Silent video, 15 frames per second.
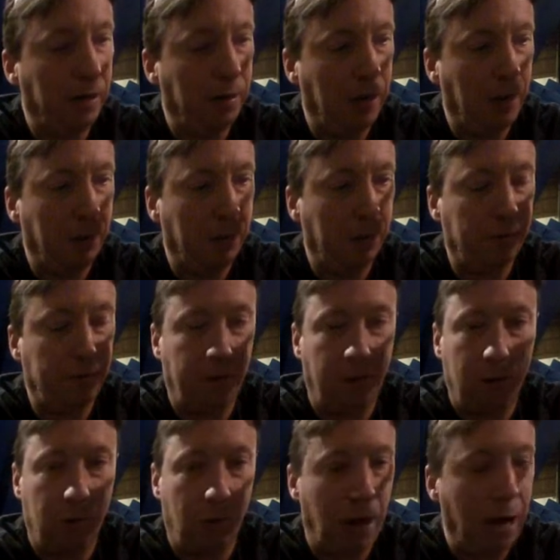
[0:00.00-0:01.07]
the upper
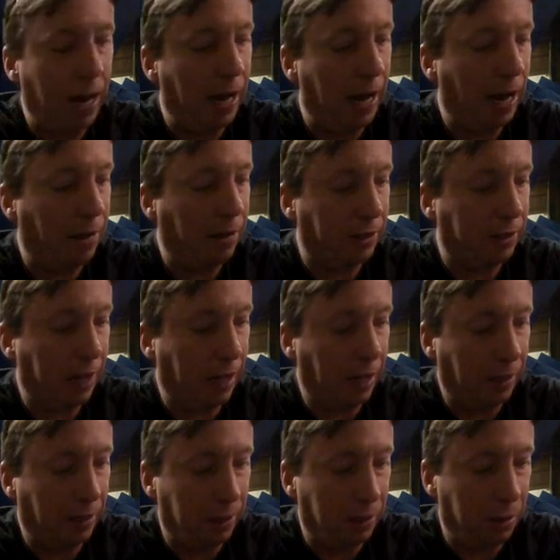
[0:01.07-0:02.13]
photo eye and the
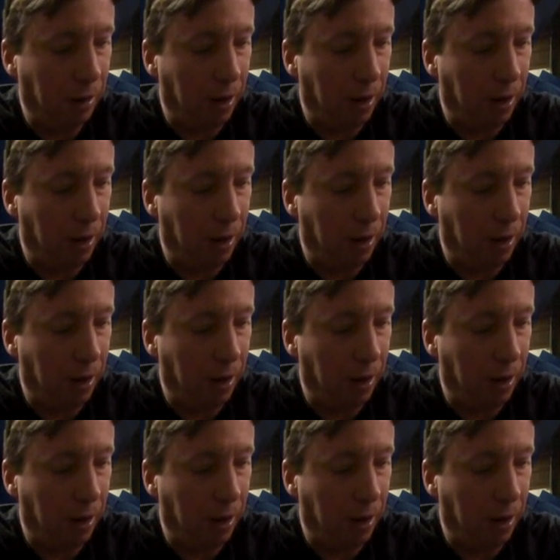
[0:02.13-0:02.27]
settings that